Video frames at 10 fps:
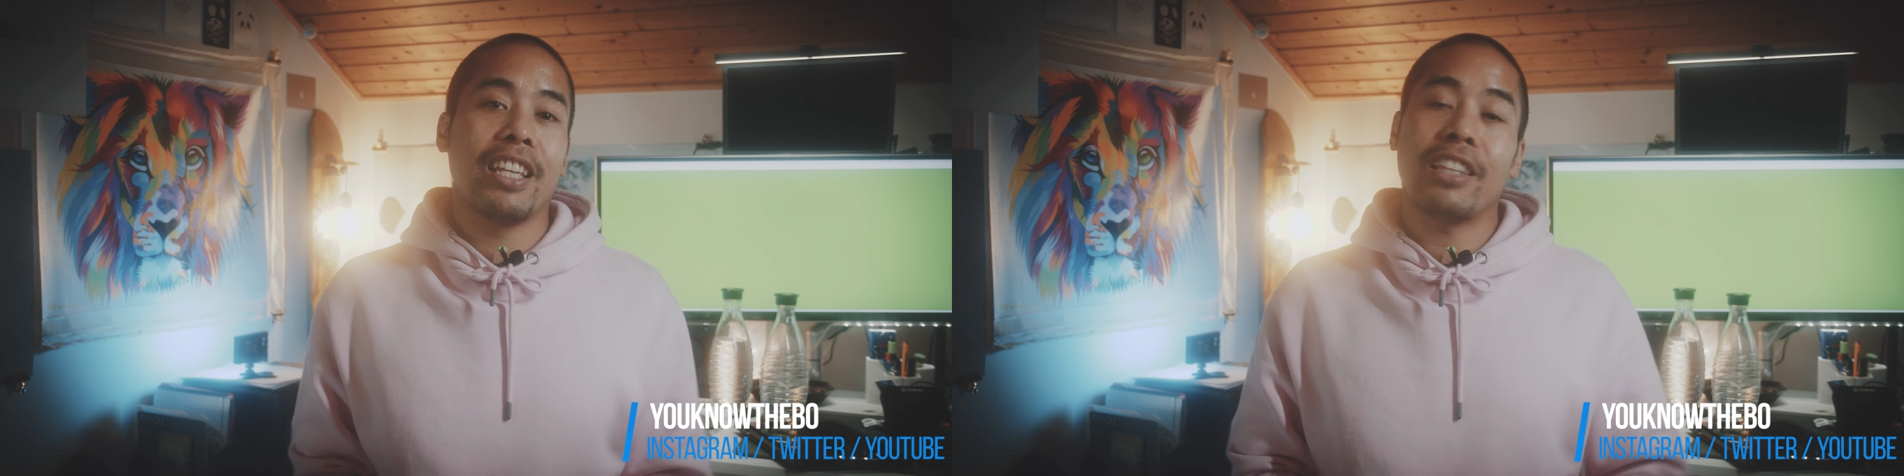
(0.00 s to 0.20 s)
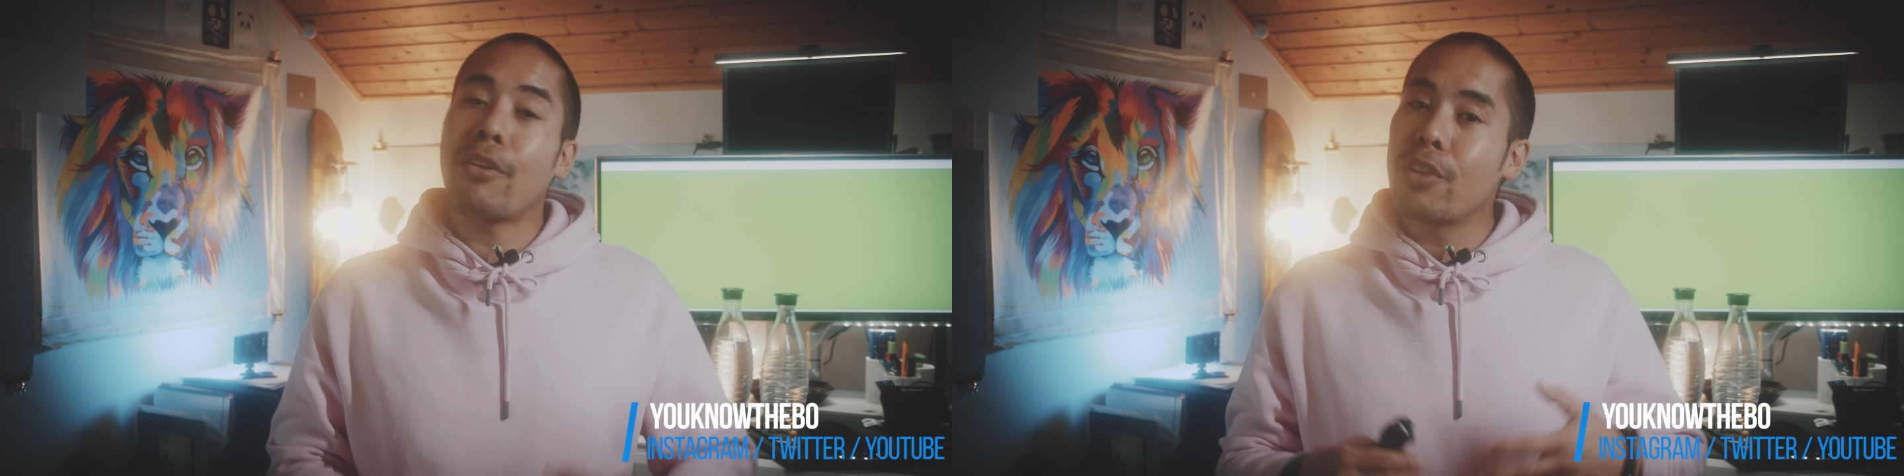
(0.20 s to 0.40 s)

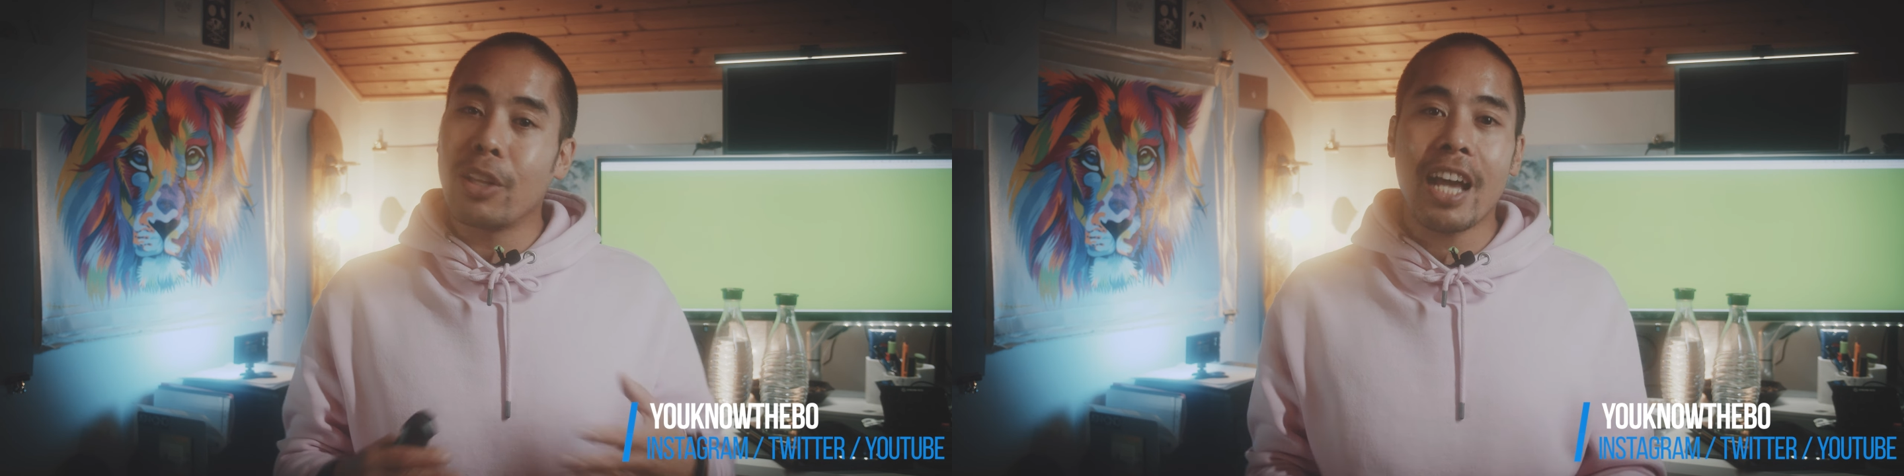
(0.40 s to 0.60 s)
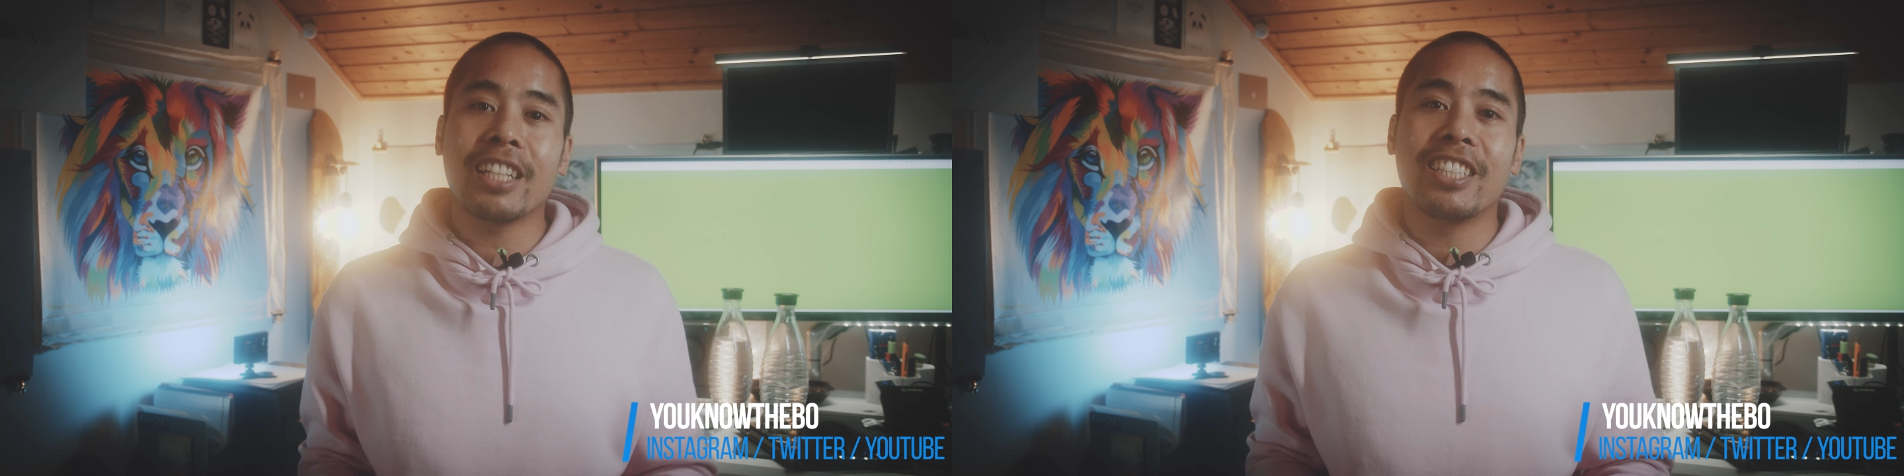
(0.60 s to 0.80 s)
And if you
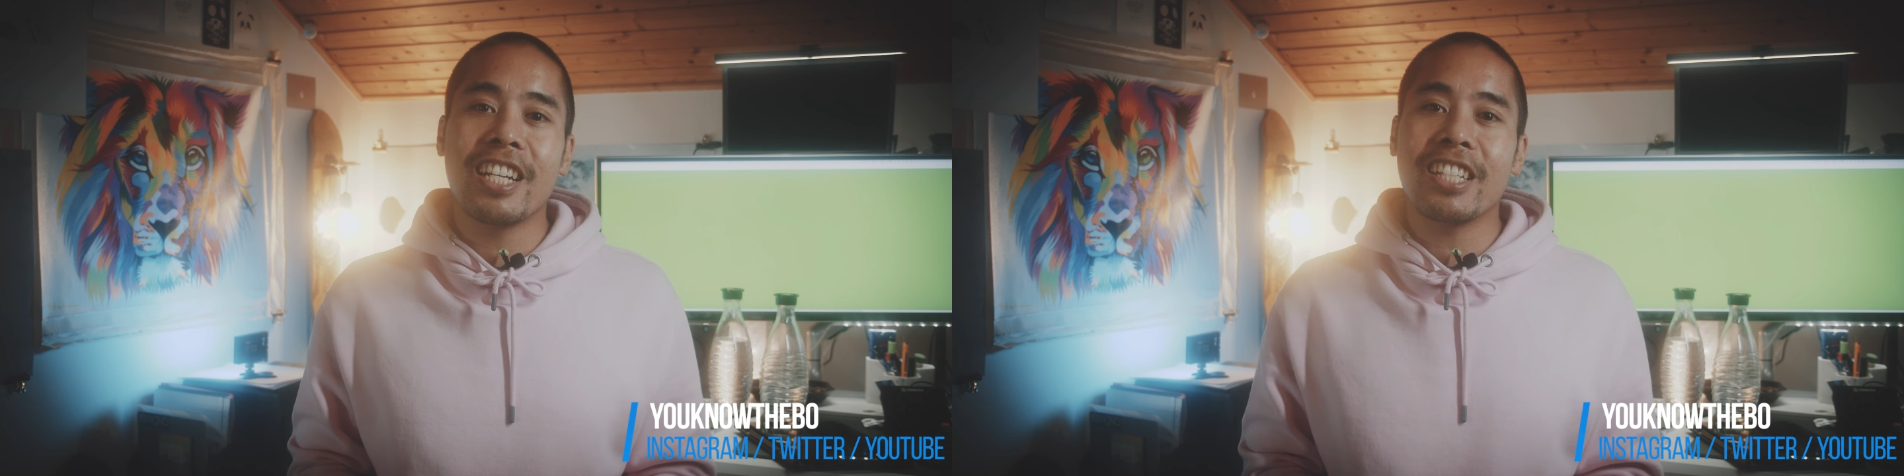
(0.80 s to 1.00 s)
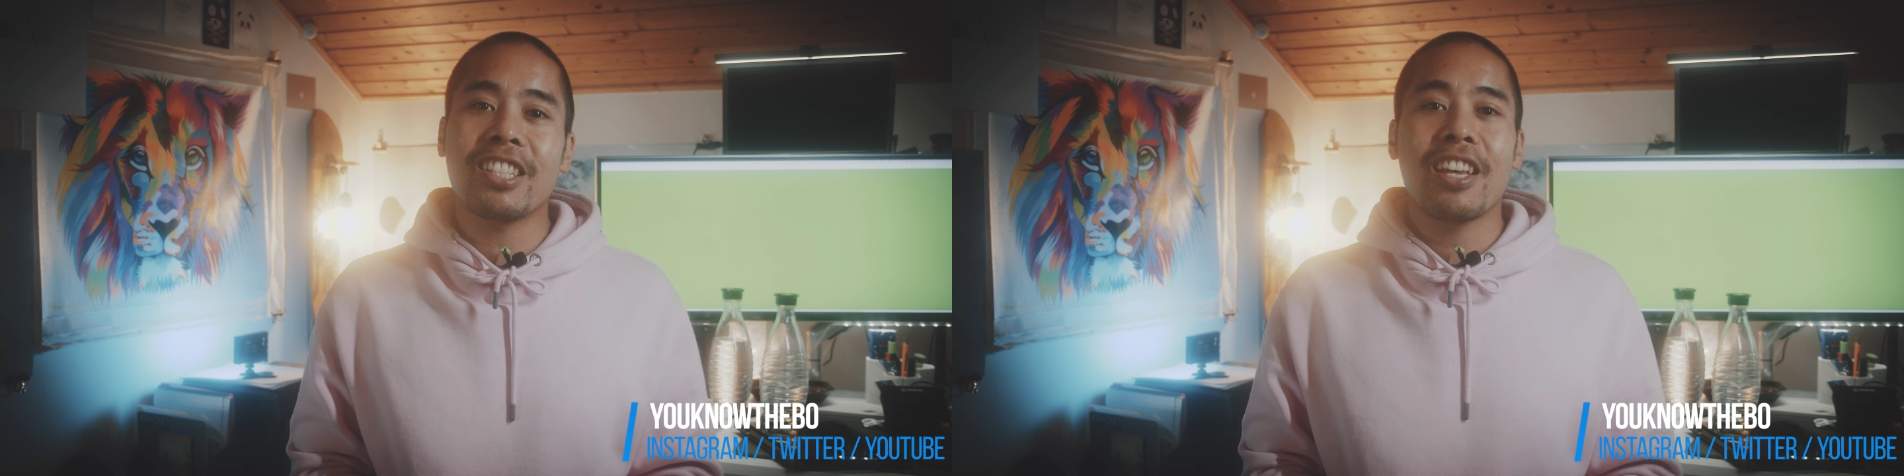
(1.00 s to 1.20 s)
like
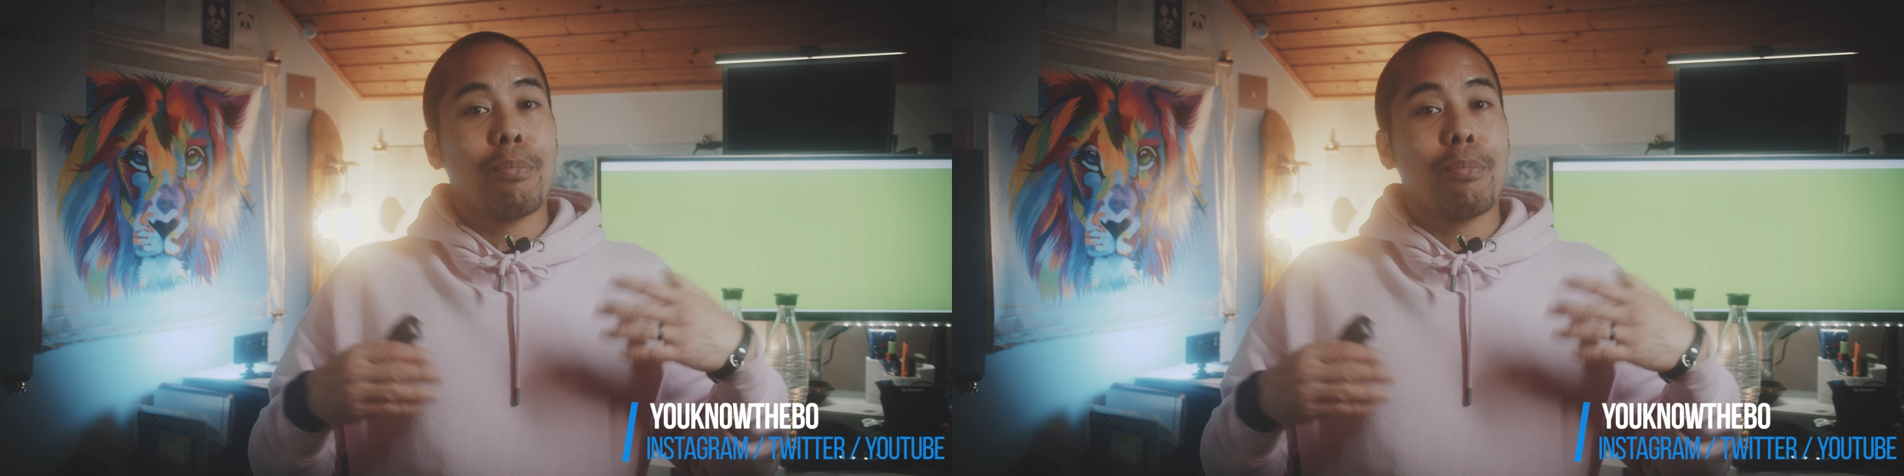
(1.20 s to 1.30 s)
this,